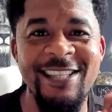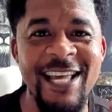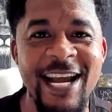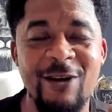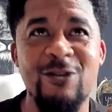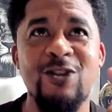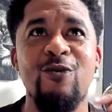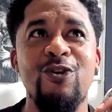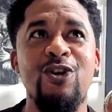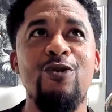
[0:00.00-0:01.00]
there. So
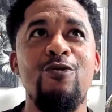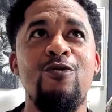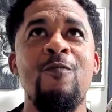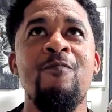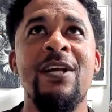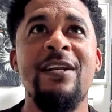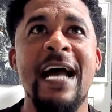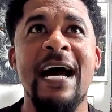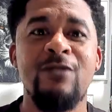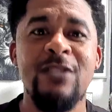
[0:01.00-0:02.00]
you
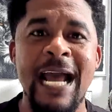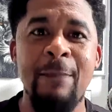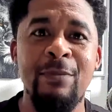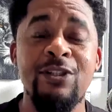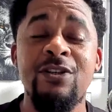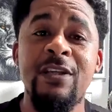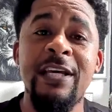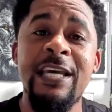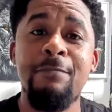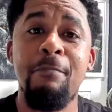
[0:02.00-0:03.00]
now tap into
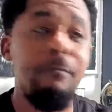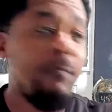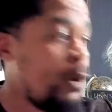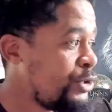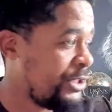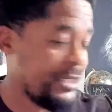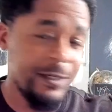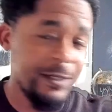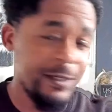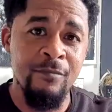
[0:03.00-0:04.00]
the
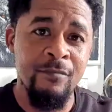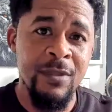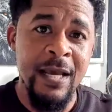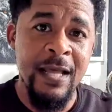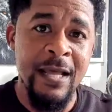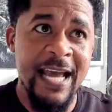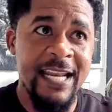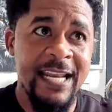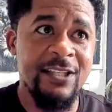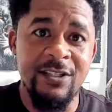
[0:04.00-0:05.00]
emotion that
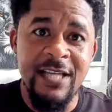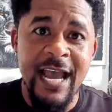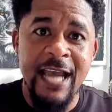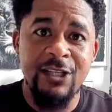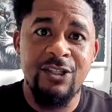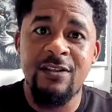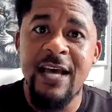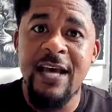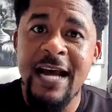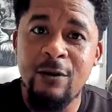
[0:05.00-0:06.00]
is attached to
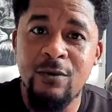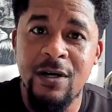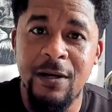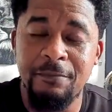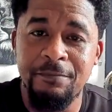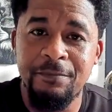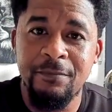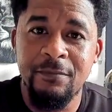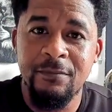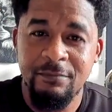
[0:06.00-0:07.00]
that outcome.
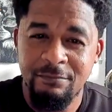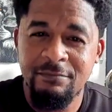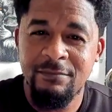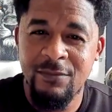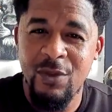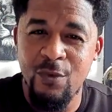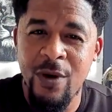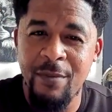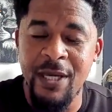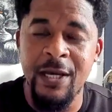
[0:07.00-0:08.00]
You
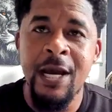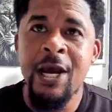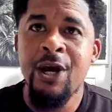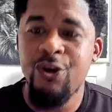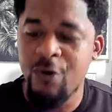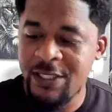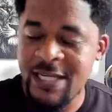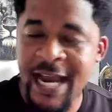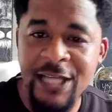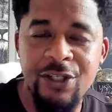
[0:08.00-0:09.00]
with me? You're
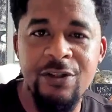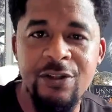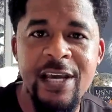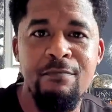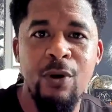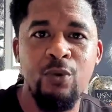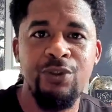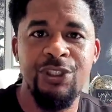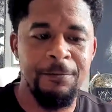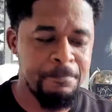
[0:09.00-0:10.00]
attached to the
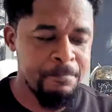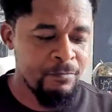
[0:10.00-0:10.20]
emotion